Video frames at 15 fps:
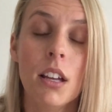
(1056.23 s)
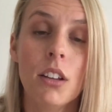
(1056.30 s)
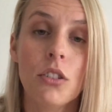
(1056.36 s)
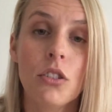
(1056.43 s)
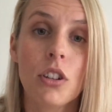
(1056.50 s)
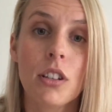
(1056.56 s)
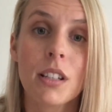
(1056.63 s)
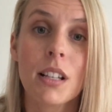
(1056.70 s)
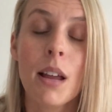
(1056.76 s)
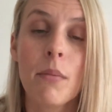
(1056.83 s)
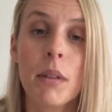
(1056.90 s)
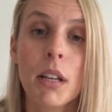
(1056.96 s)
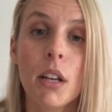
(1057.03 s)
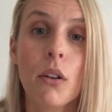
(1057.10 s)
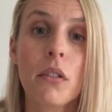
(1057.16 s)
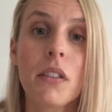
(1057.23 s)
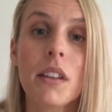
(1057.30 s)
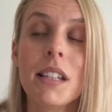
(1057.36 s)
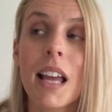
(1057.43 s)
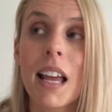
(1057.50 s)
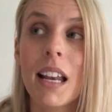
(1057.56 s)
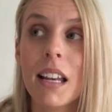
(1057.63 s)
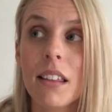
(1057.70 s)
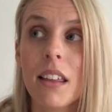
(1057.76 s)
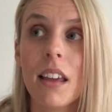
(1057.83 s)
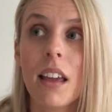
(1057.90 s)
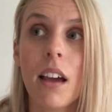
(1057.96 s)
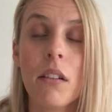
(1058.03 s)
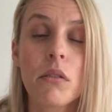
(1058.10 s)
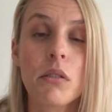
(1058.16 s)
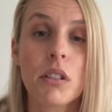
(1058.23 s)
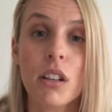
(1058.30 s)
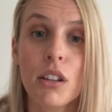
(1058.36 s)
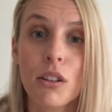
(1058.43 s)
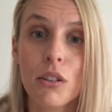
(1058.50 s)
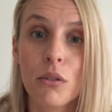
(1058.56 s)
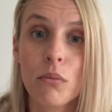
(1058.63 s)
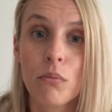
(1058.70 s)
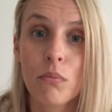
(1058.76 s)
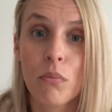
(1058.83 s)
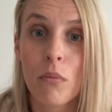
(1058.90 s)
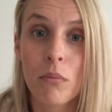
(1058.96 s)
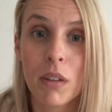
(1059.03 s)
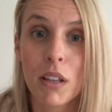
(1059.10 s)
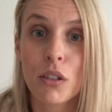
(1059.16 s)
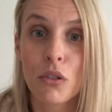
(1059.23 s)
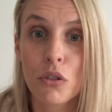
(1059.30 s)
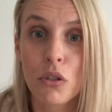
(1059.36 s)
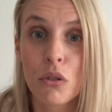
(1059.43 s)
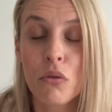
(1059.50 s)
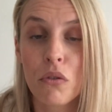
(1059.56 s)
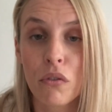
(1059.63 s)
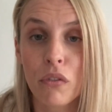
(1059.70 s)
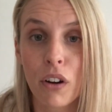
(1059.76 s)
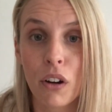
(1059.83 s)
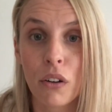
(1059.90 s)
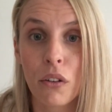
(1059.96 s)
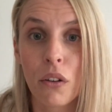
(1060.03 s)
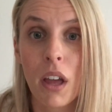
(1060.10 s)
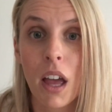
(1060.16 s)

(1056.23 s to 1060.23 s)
just let me know if there's anything else that you'd want me to talk through.